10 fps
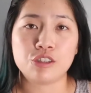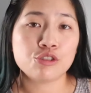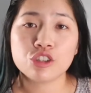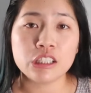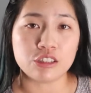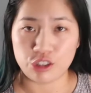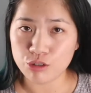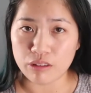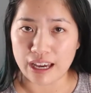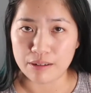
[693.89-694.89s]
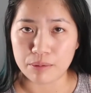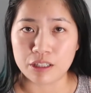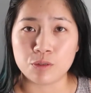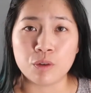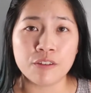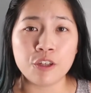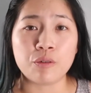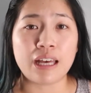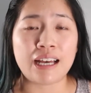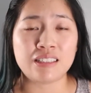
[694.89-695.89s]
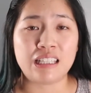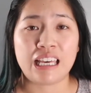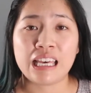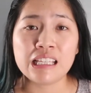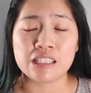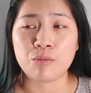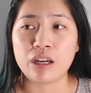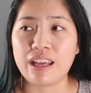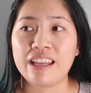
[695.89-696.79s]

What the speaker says: You shouldn't do that, because what if you accidentally hit someone